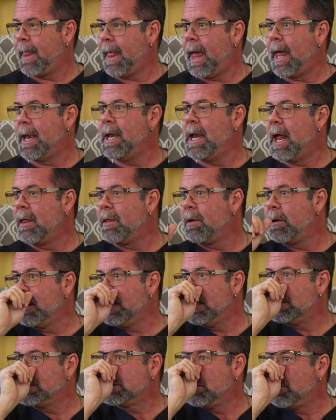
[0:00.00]
Another
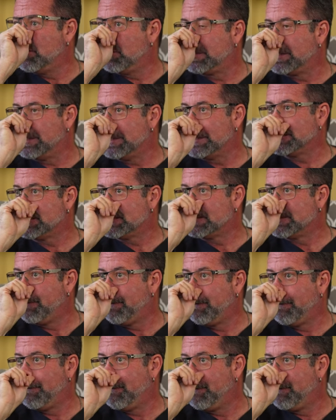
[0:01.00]
issue with this,
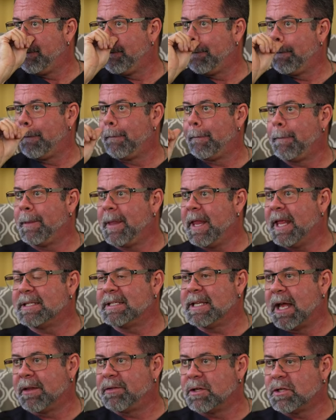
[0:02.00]

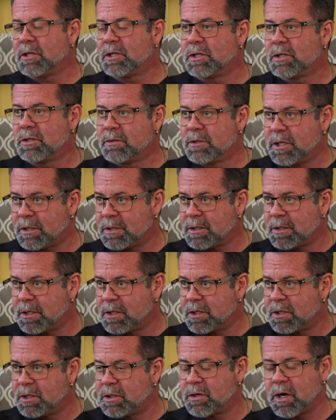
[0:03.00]
it's not the just the
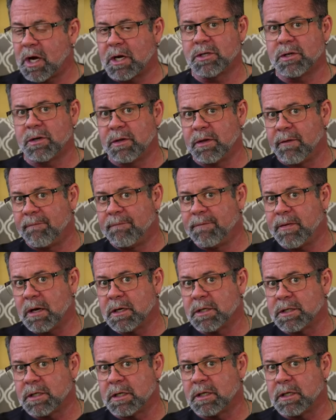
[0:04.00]
structure and the
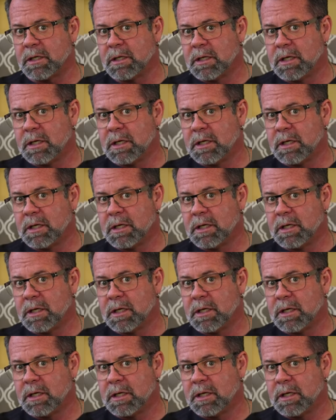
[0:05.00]
function